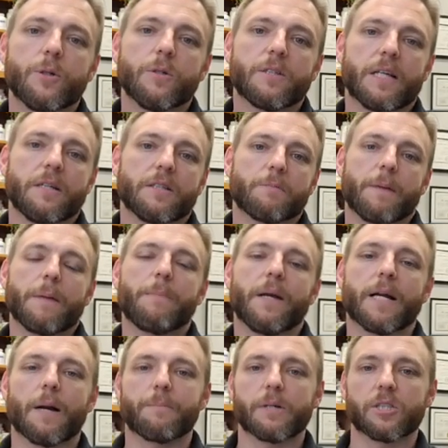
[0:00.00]
too is they just may
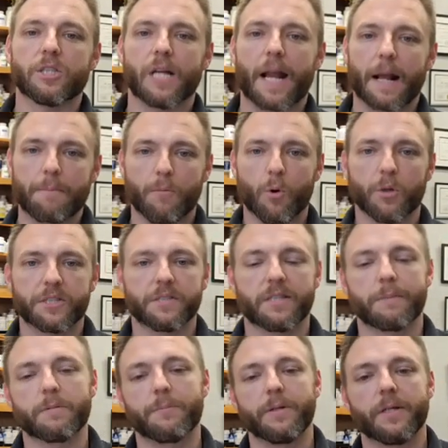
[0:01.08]
pick up your genetic mold
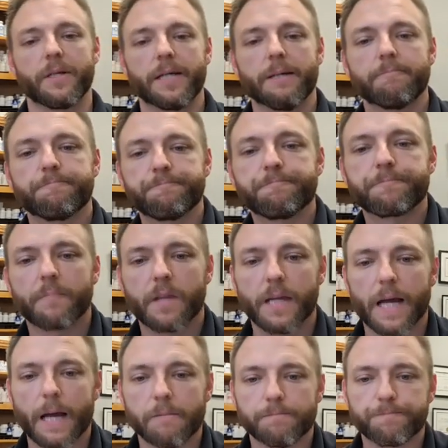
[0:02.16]
susceptibility.
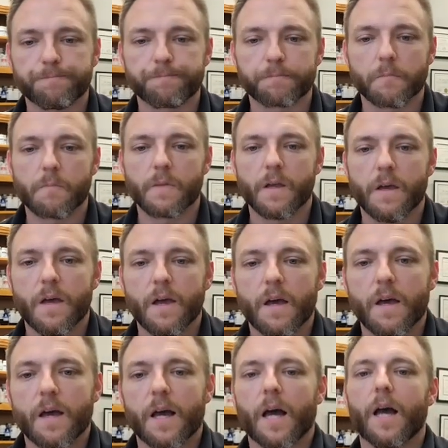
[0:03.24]
Yeah.
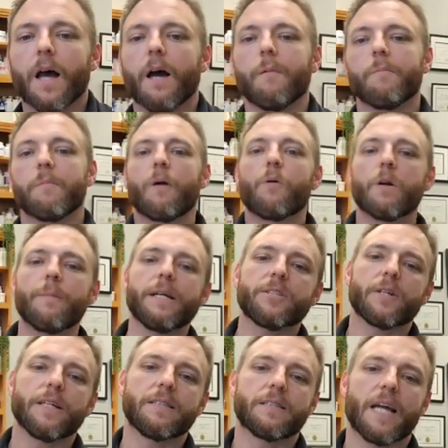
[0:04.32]
I want to make
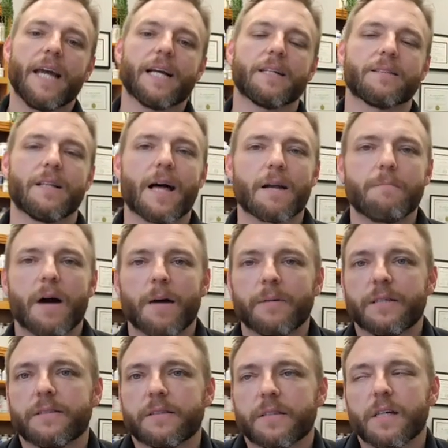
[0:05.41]
sure I say, because a lot of
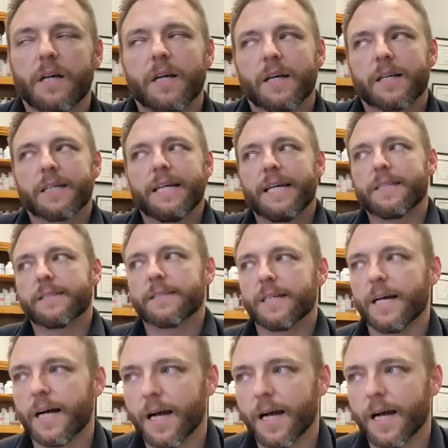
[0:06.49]
mamas get